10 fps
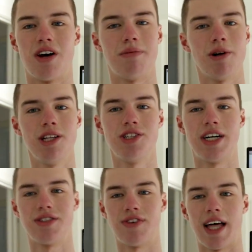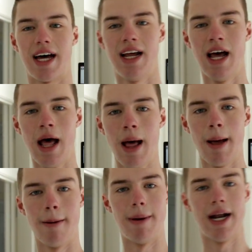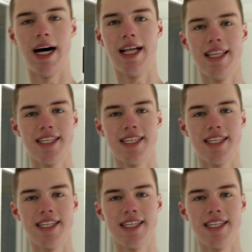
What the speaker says: so I apologize for that. But